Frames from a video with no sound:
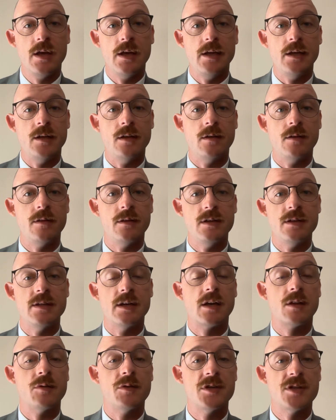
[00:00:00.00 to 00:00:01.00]
in the
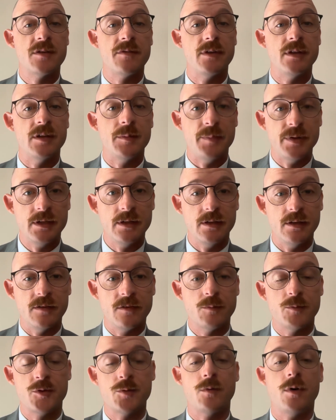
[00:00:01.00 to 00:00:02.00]
Declaration of
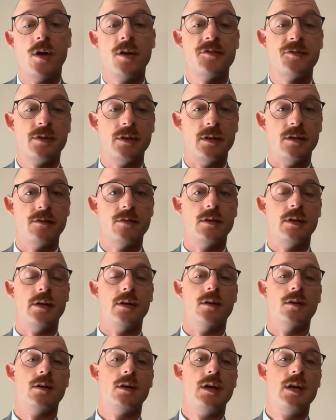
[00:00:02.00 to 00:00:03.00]
Independence, which we'll also get into
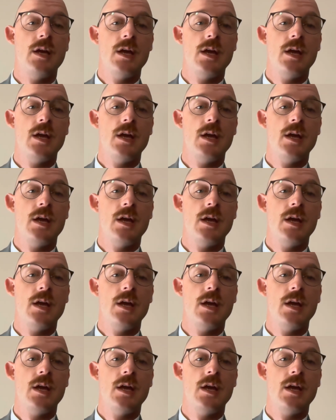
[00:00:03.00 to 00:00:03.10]
later.